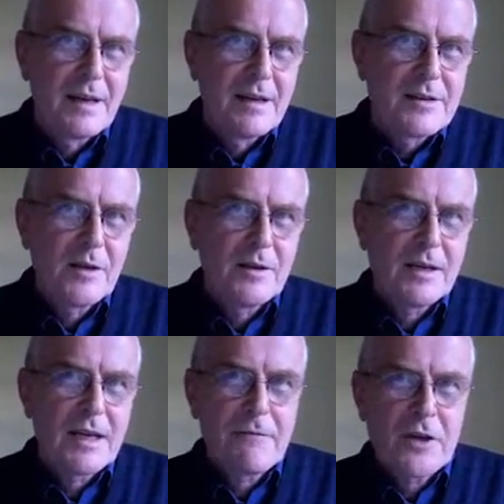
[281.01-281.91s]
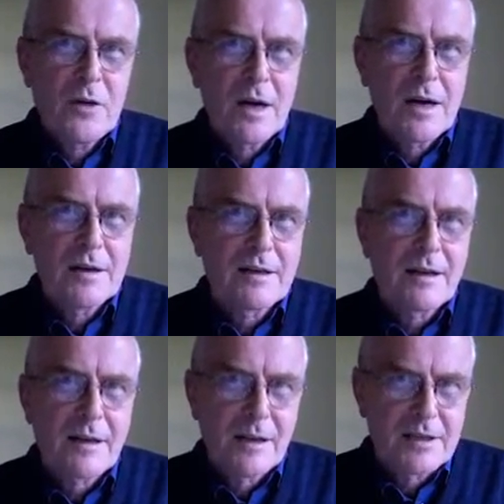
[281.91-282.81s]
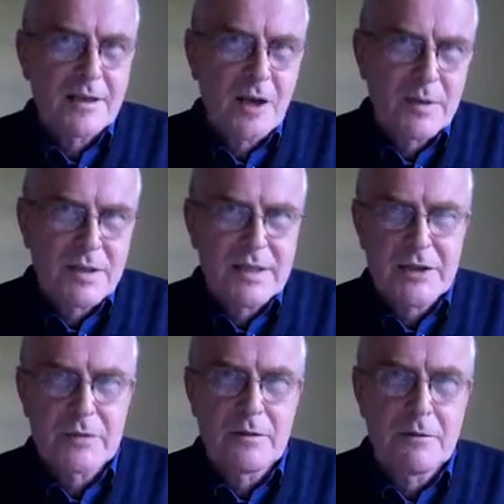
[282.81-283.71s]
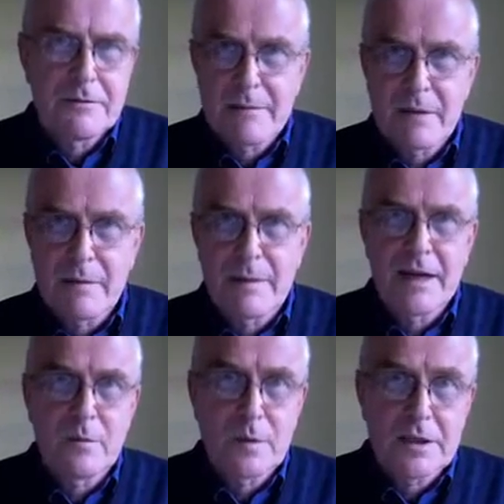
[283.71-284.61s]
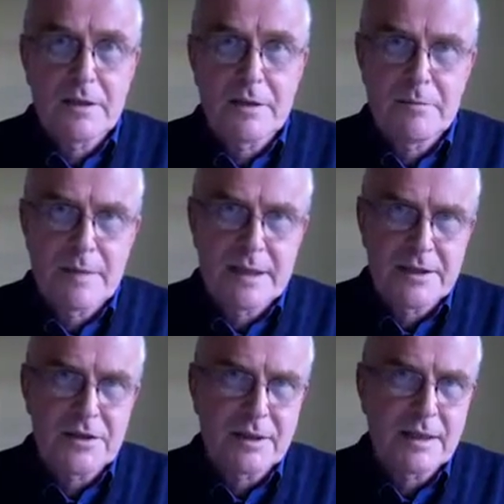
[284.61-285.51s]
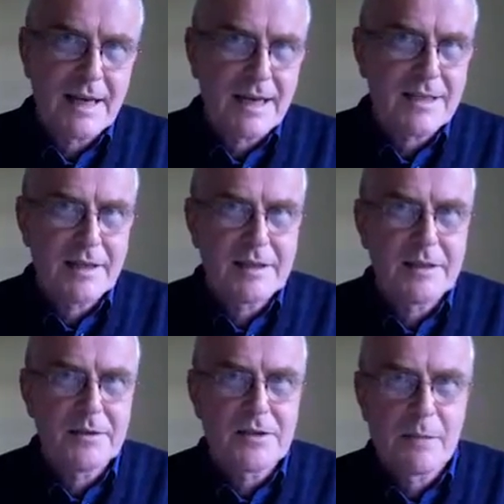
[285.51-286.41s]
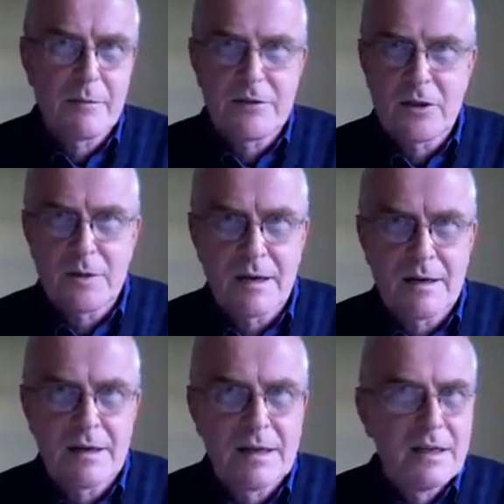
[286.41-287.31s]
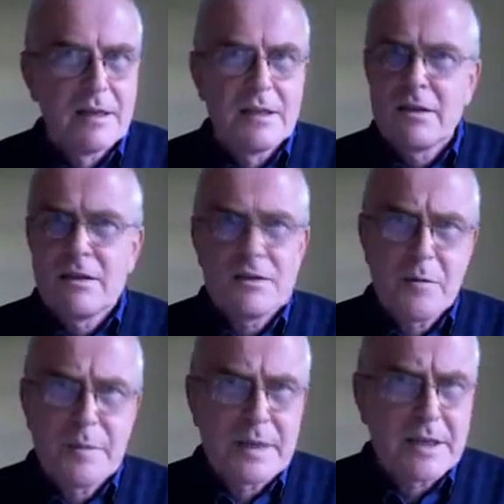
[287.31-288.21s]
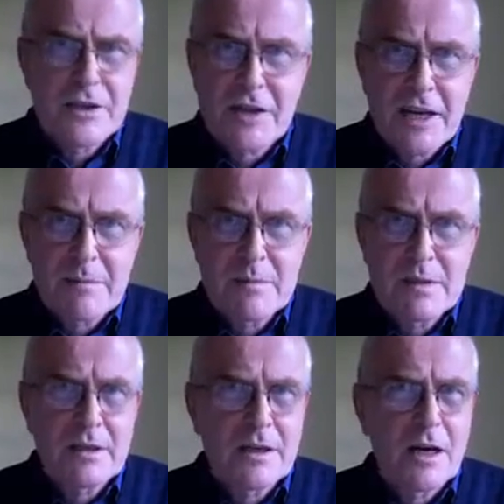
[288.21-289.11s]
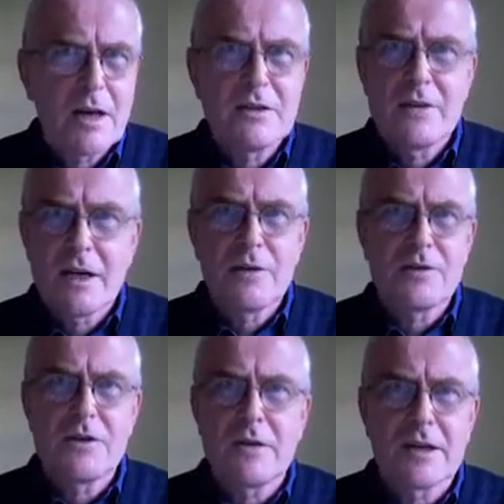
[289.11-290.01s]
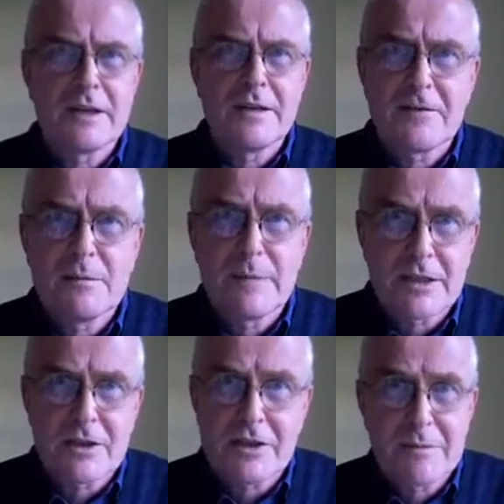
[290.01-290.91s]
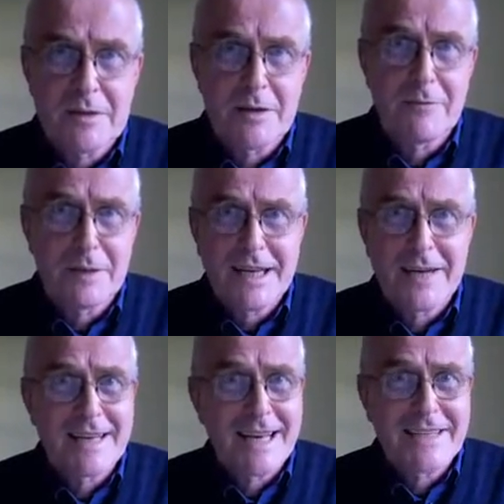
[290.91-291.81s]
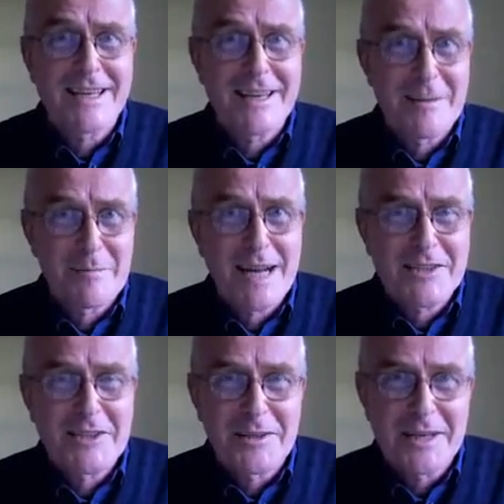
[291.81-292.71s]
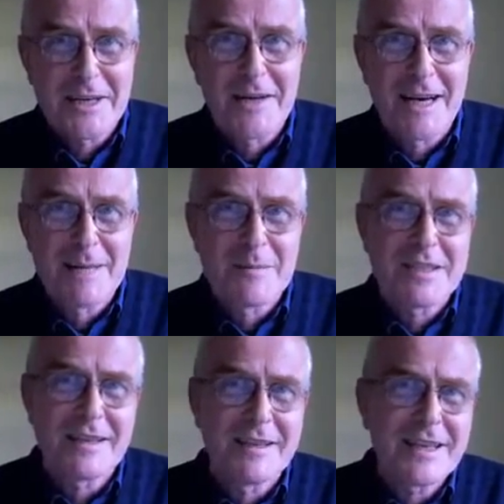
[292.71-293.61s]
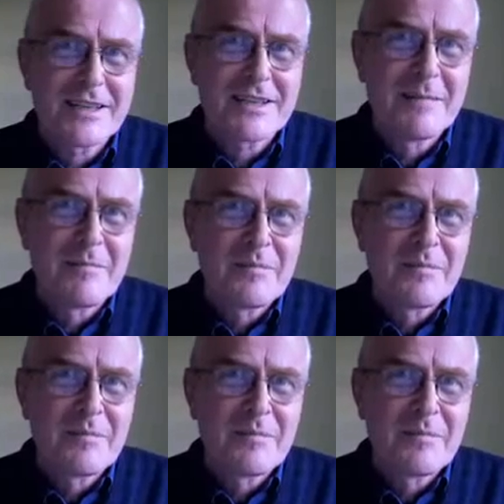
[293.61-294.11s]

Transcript: So if you are a closet homosexual family man with your own ministry, as I know some of you are, don't be ashamed. God knows you've got enough to be ashamed of without adding imaginary crimes to the list.